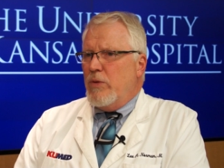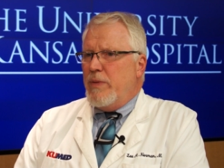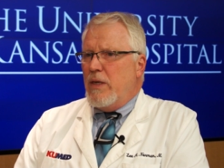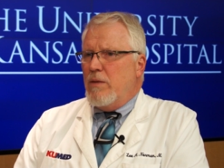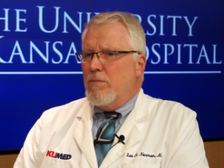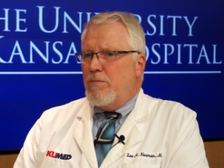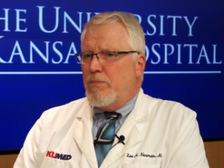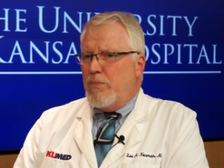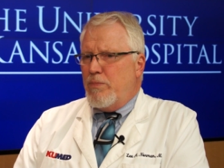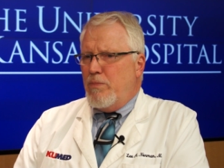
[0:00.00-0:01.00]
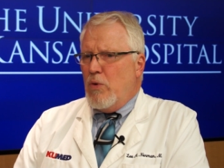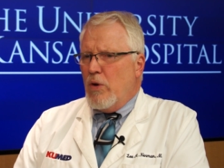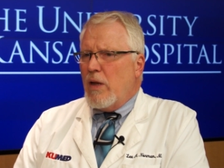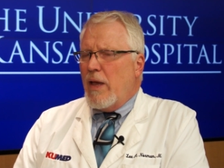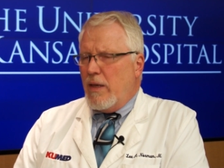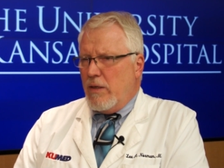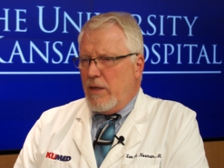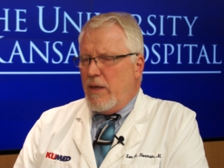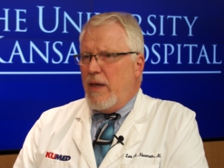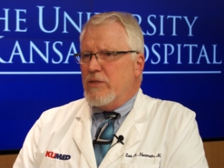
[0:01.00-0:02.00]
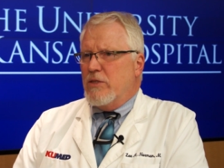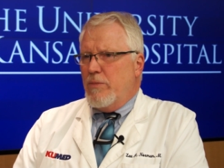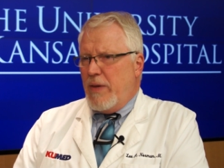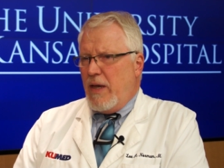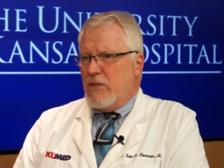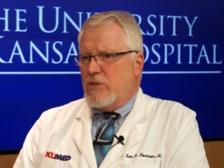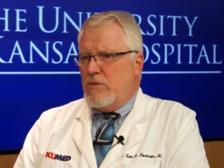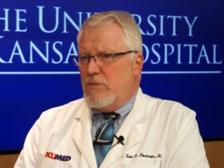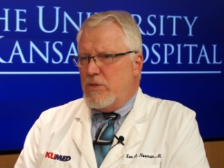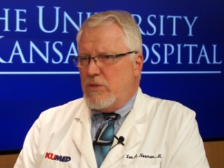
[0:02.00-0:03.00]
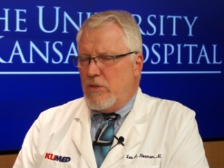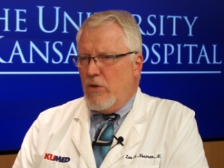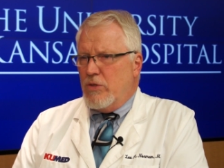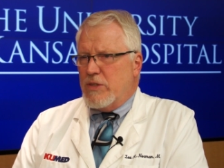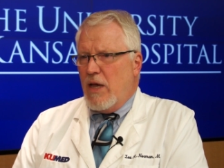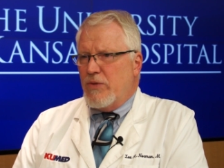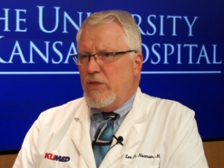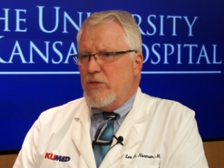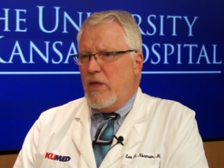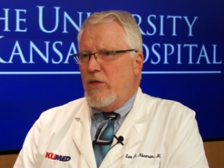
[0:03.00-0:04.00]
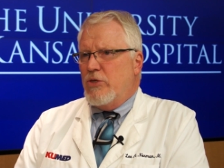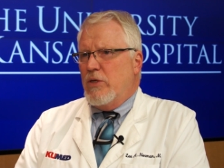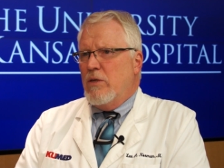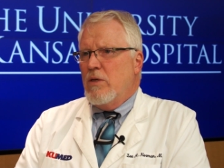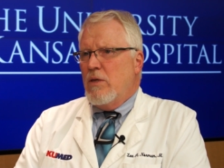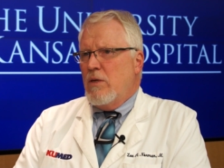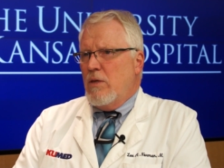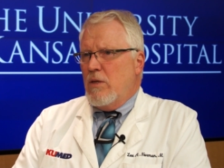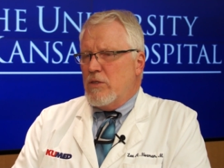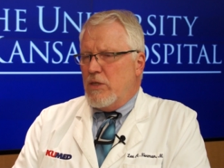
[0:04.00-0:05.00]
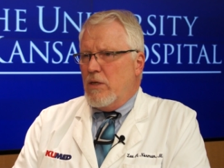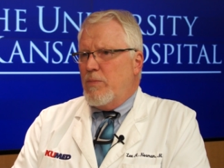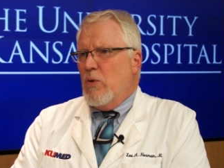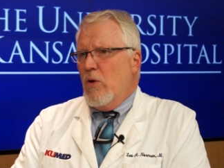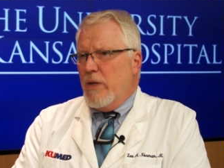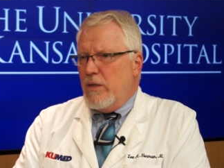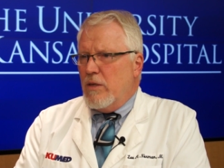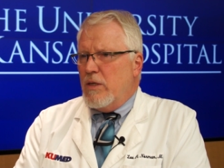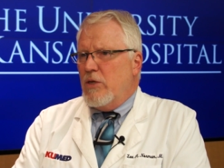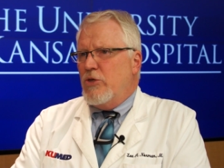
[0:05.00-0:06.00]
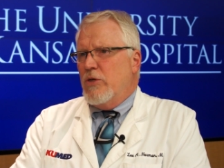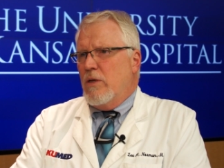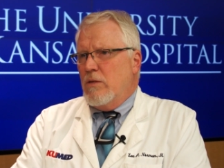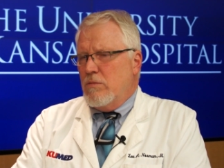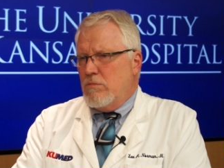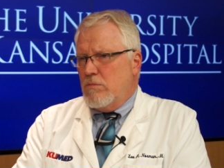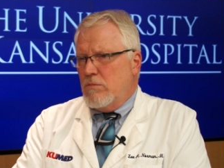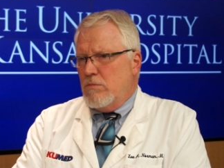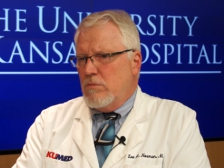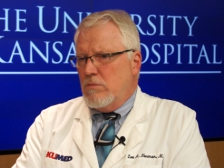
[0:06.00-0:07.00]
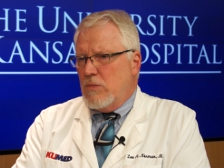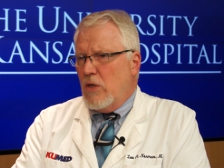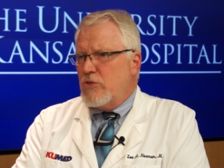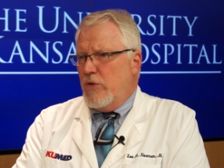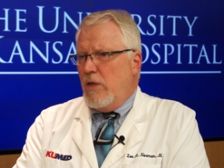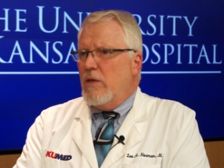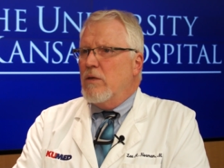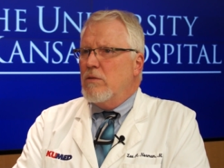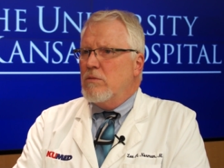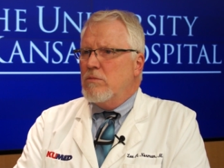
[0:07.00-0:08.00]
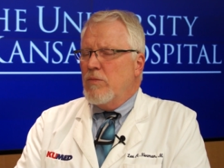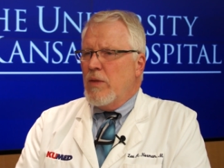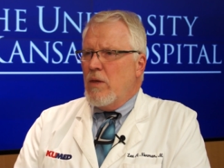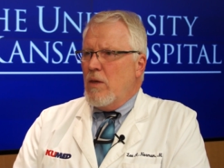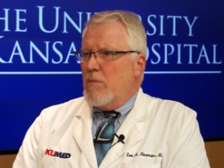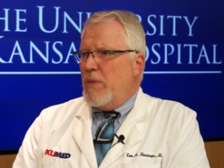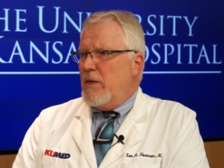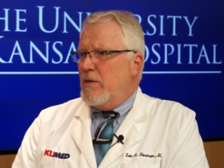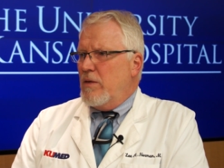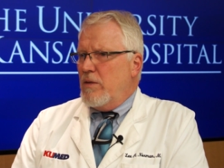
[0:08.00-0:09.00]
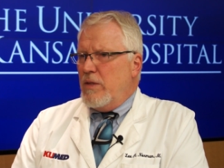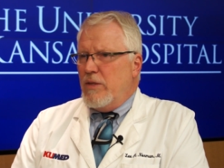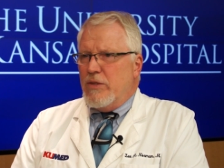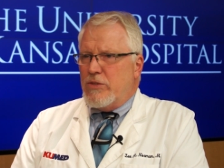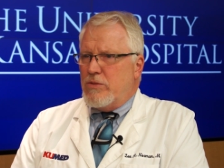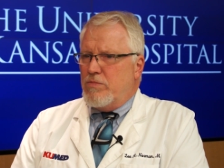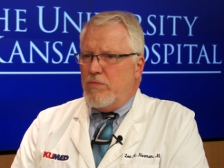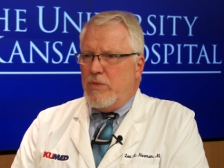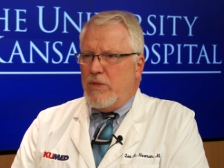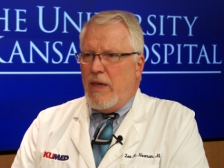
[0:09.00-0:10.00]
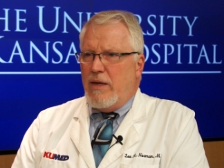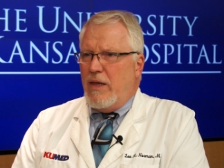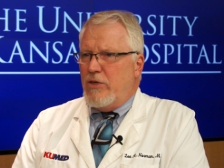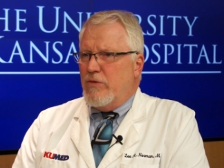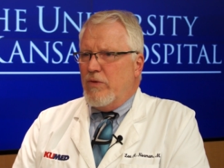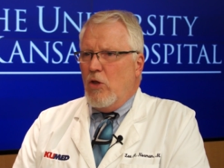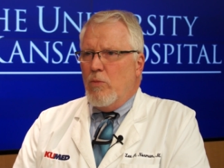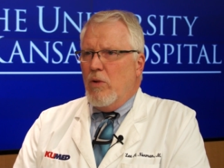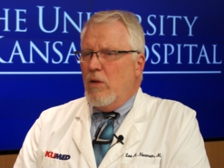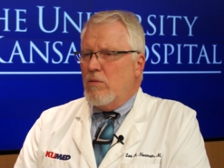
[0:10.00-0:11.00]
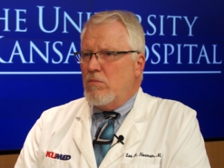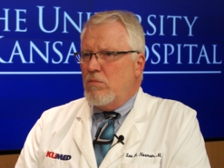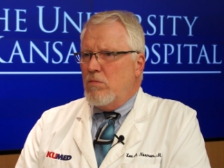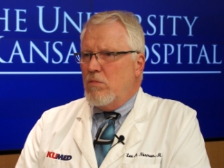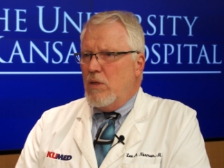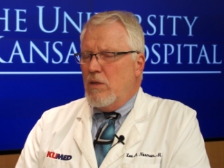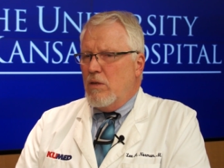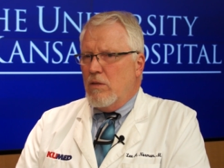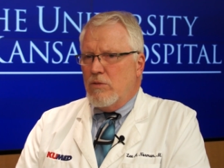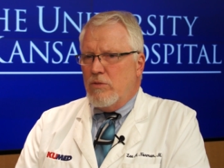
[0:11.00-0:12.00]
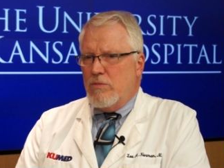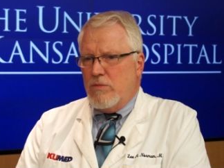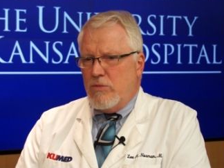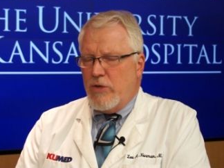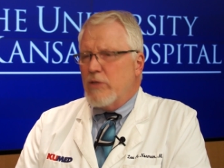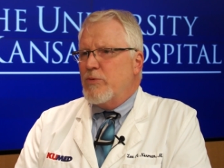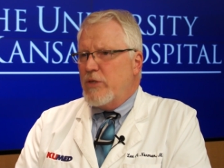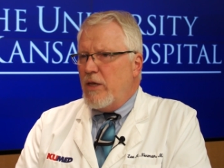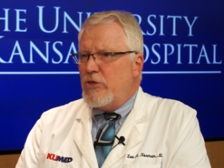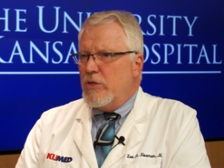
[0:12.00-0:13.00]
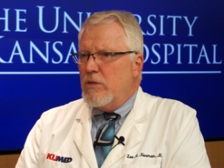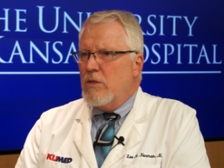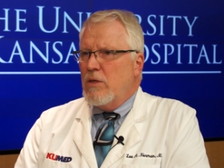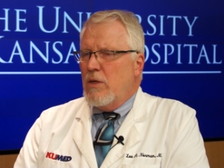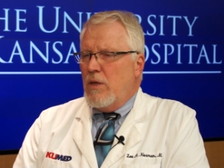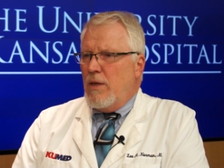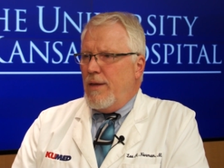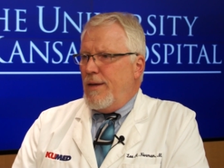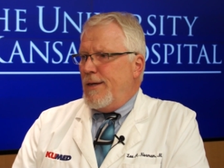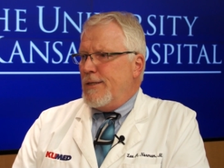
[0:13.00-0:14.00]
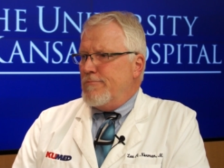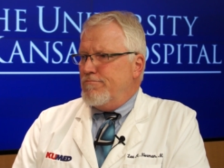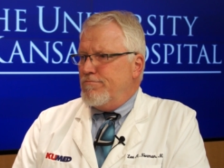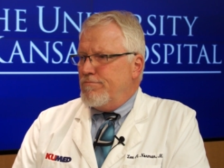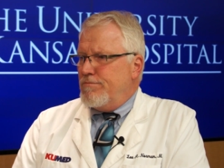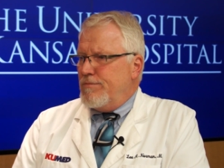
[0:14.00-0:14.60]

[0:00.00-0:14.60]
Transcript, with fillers: would be more likely, as in the past, to go to Southeast Asia, Singapore, Indonesia, Australia. But in this day and age of global uh, transportation, um,